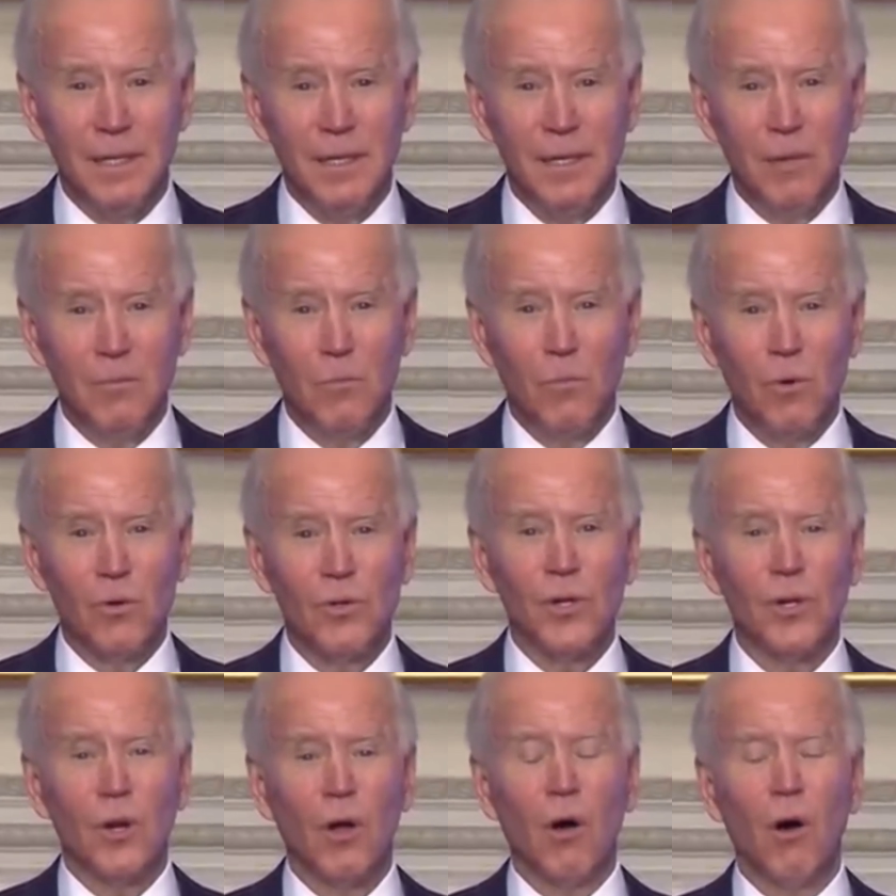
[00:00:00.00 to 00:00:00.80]
More
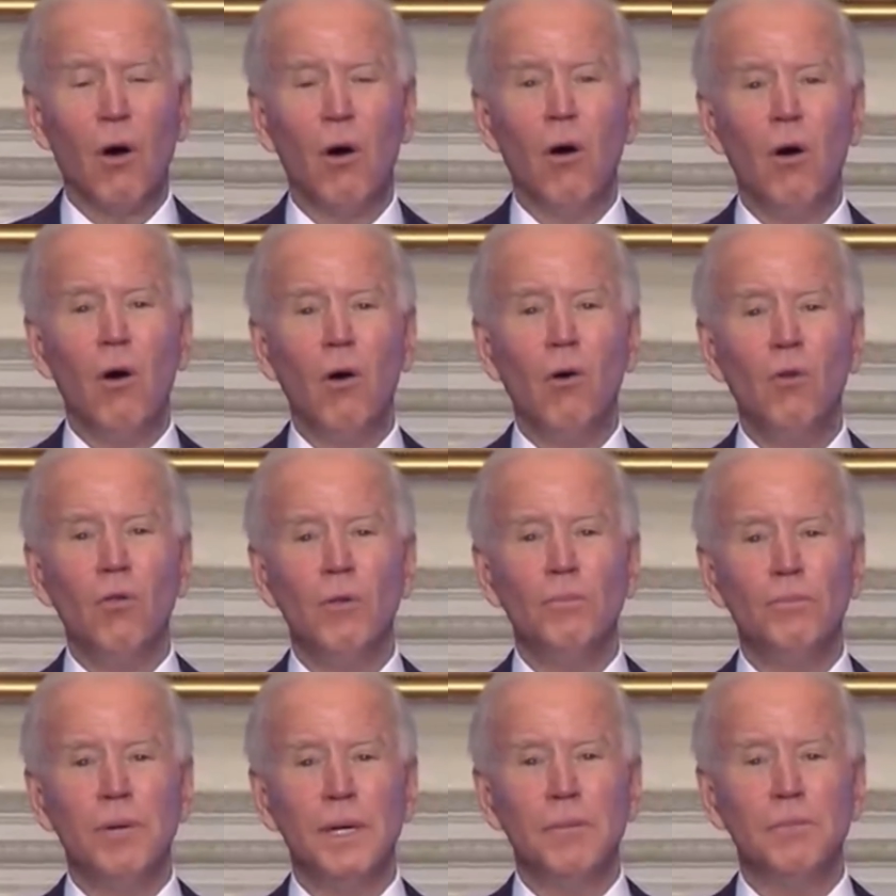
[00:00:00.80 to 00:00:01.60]
than all the
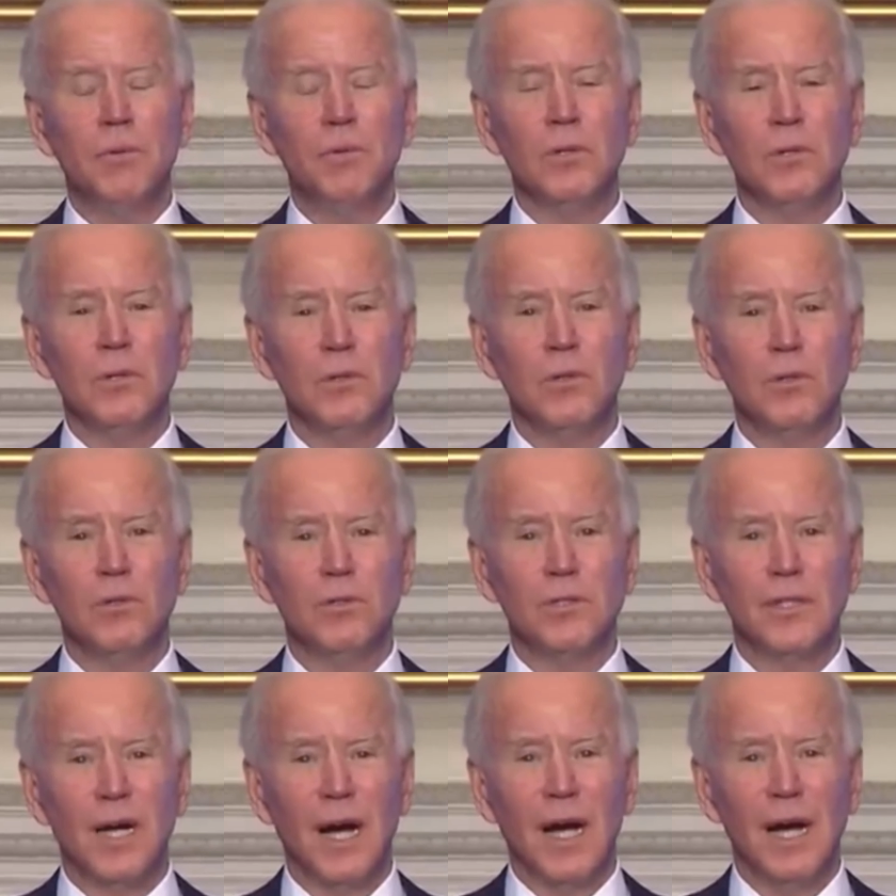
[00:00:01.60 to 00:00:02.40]
people who
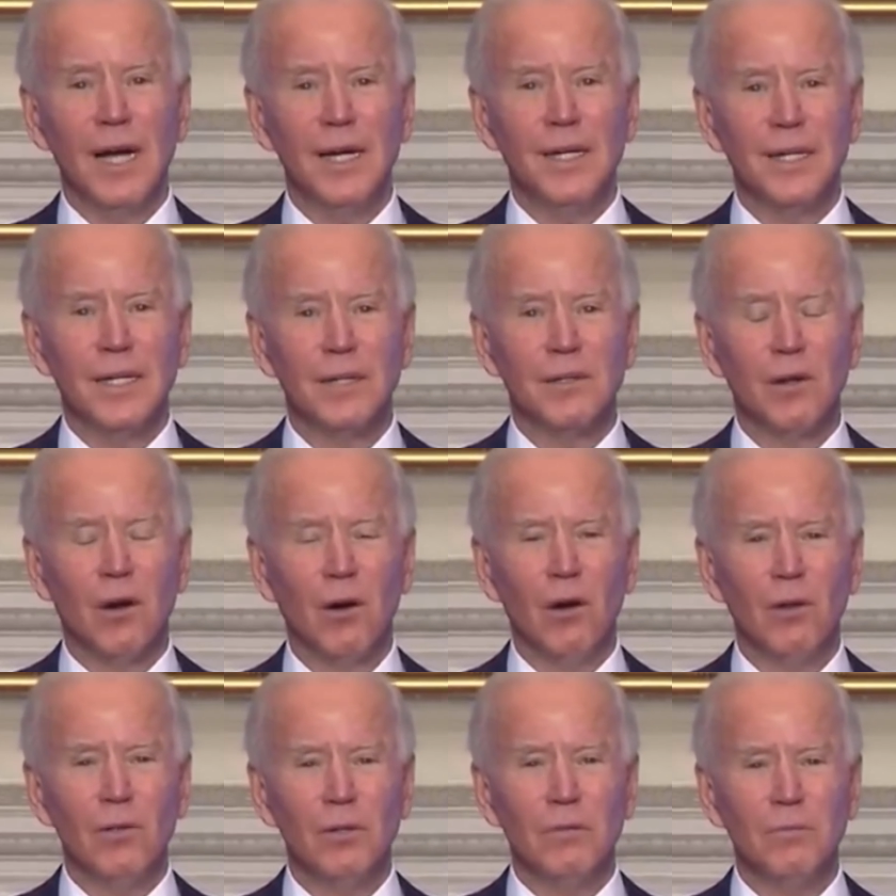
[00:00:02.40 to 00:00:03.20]
died
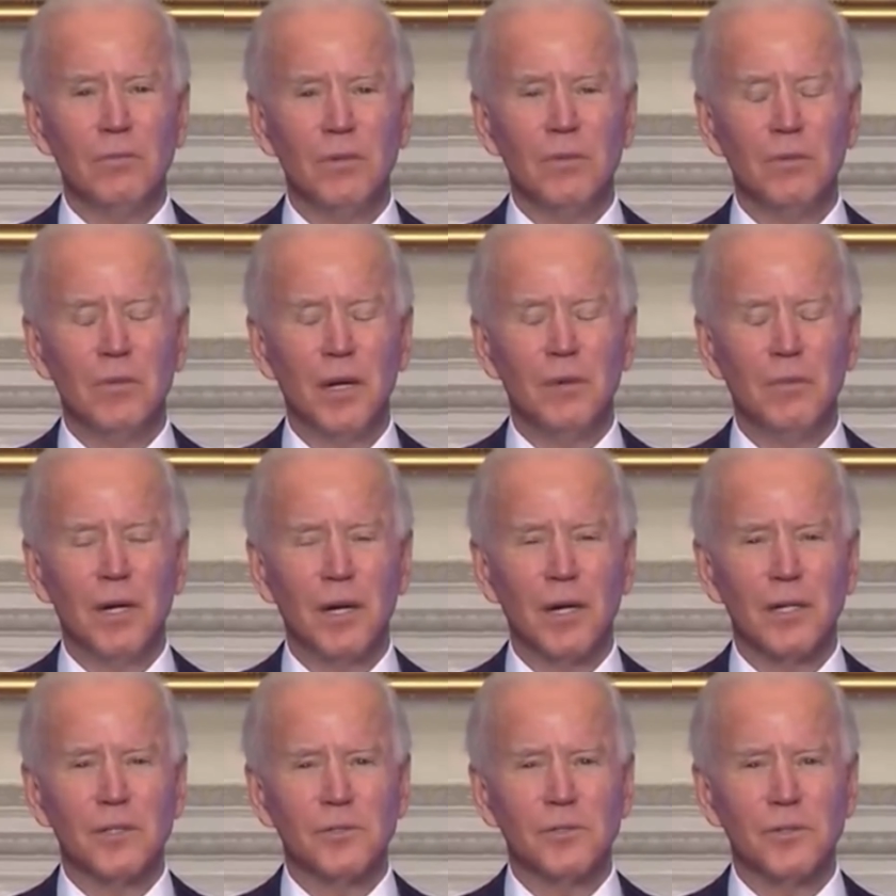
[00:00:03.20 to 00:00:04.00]
all the
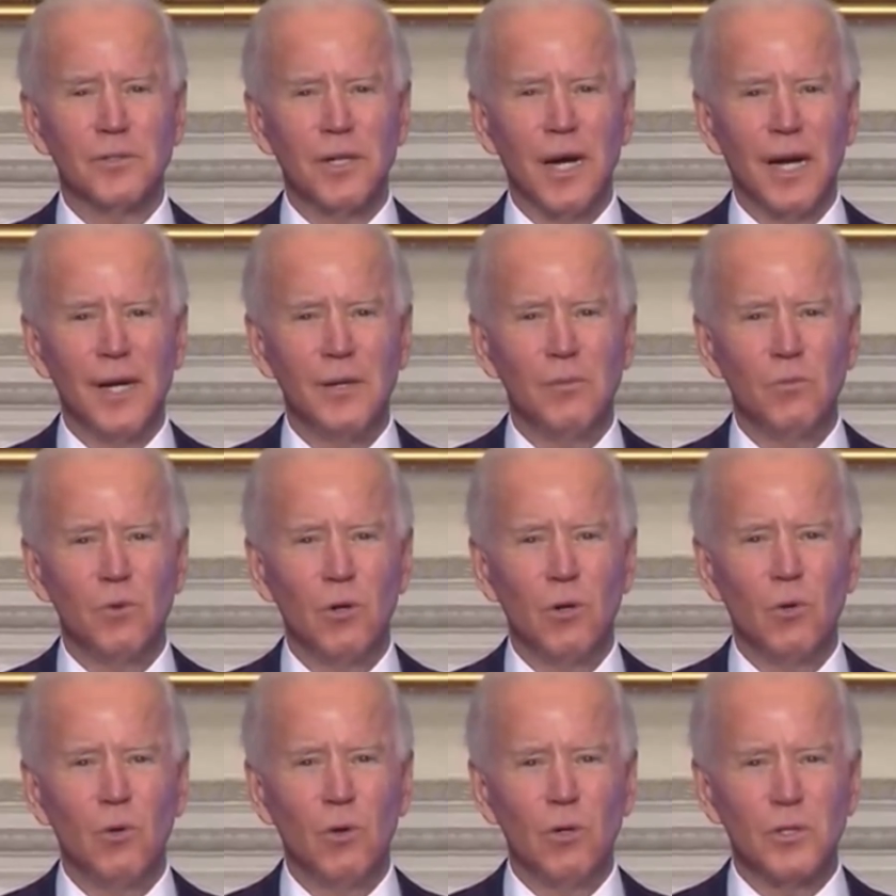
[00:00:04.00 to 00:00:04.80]
Americans who died in
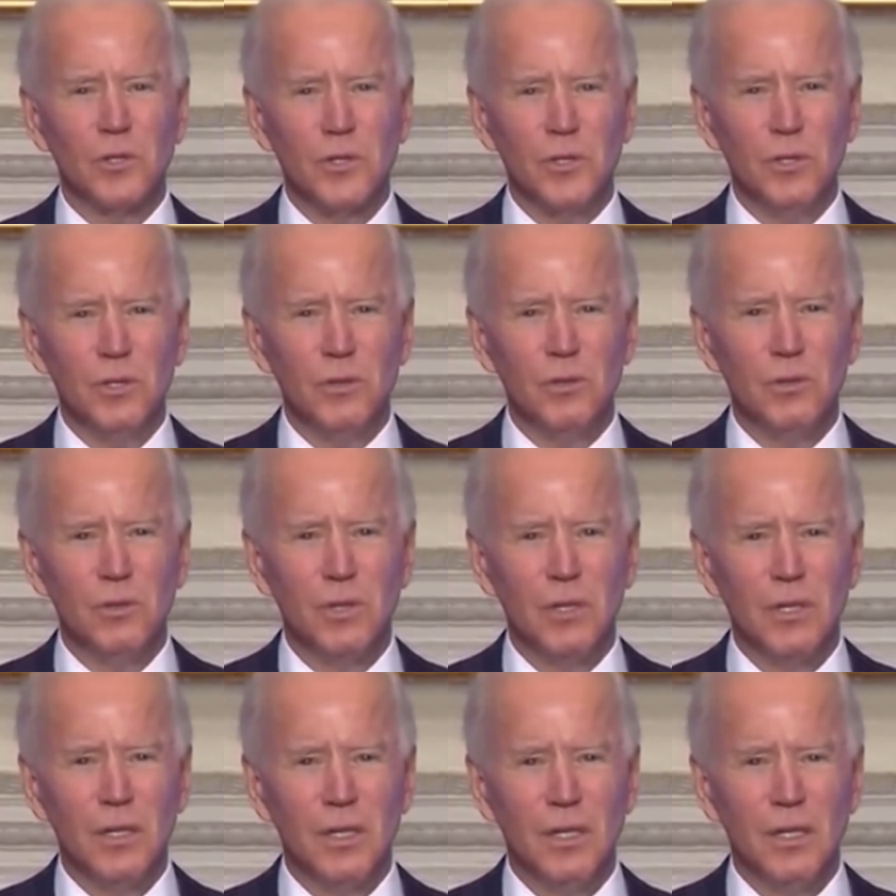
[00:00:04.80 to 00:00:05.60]
World War II.
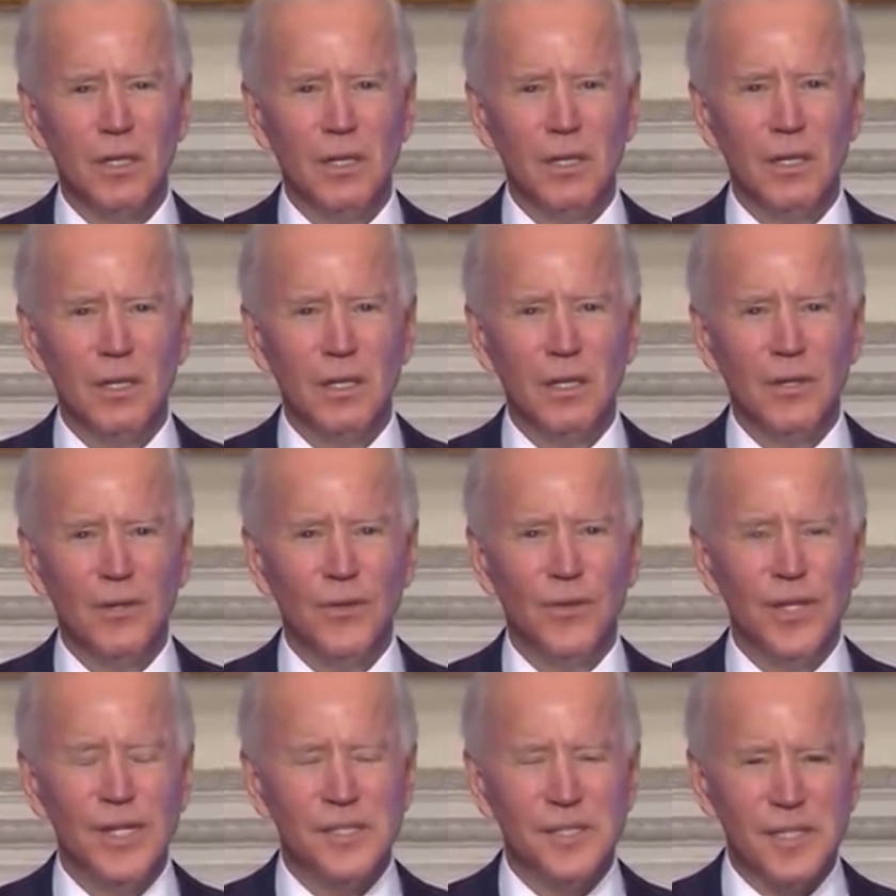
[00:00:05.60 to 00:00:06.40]

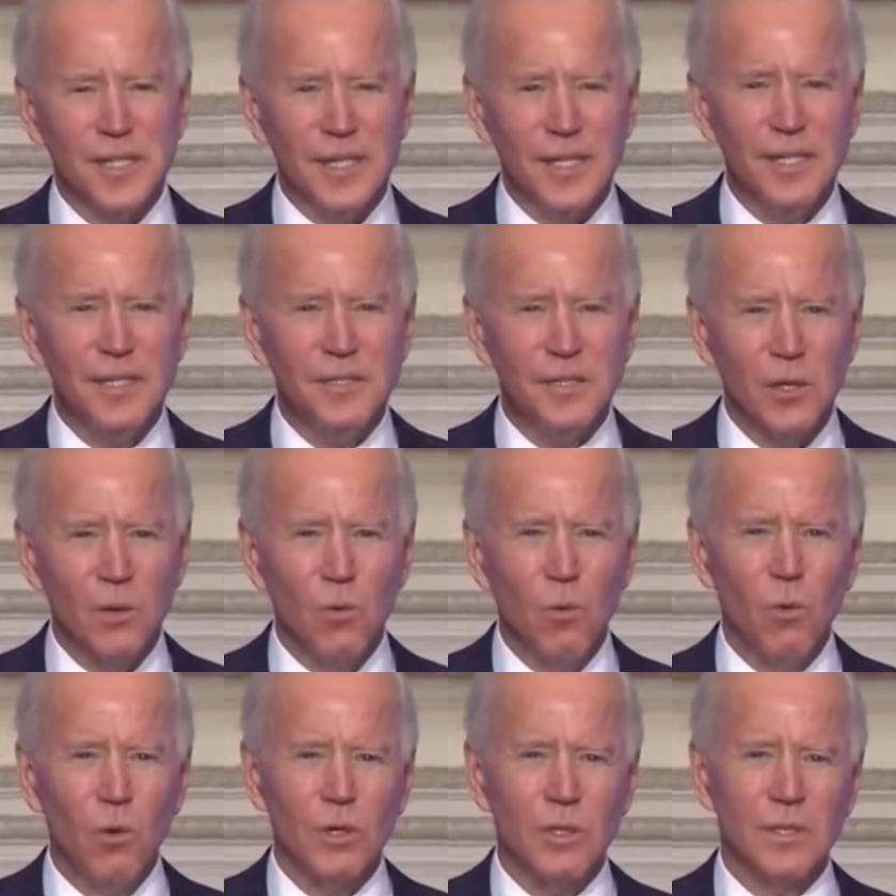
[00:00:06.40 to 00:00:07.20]
This is a
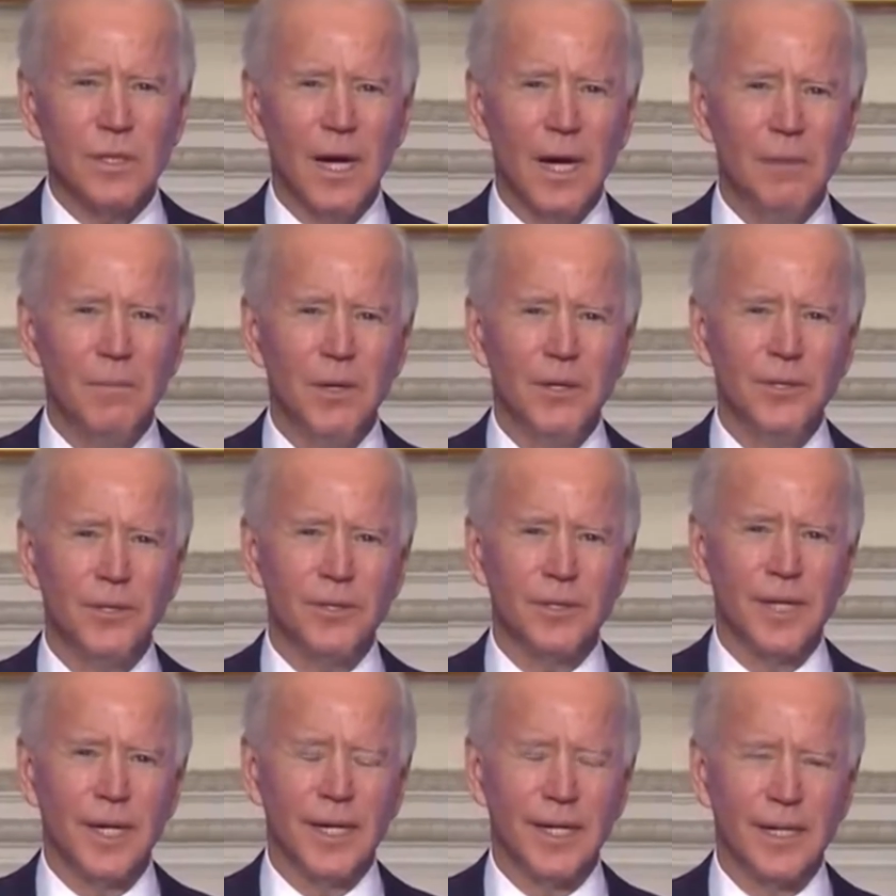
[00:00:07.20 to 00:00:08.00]
wartime
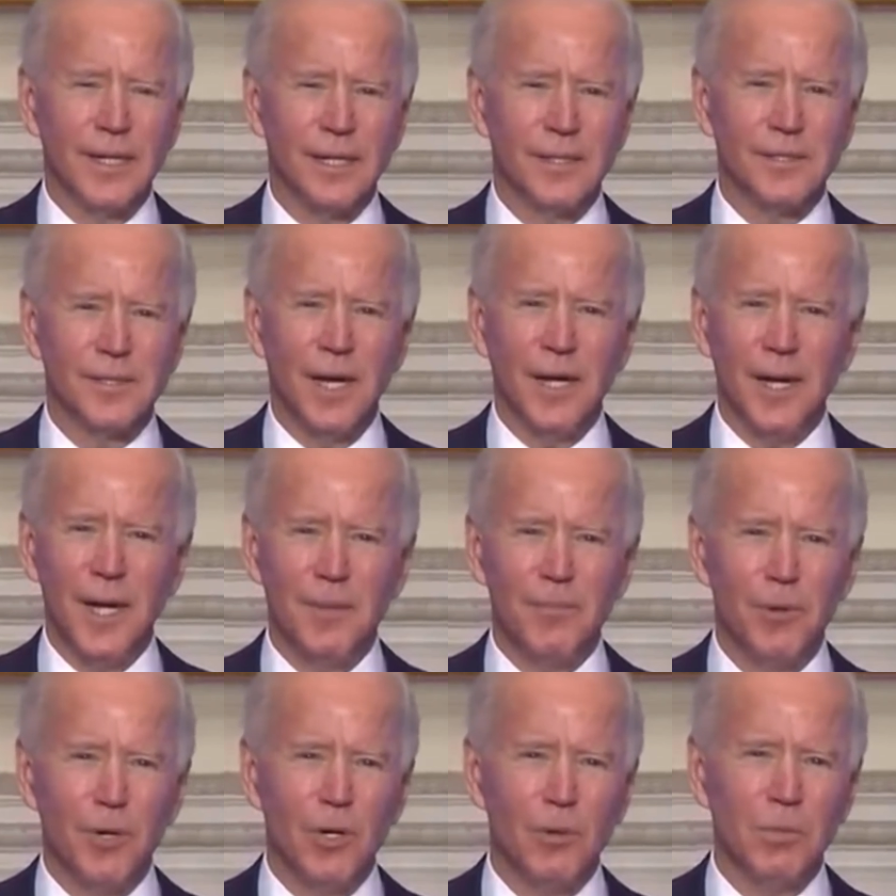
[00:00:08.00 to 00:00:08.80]
undertaking. It's not
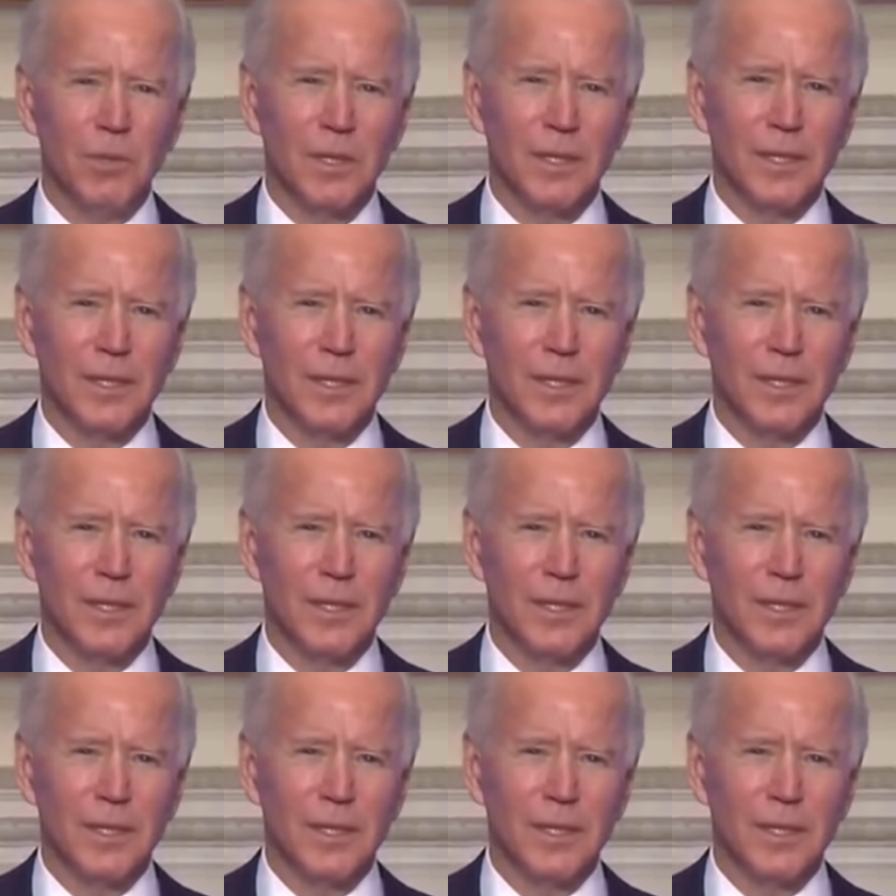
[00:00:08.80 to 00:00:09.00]
hyperbole.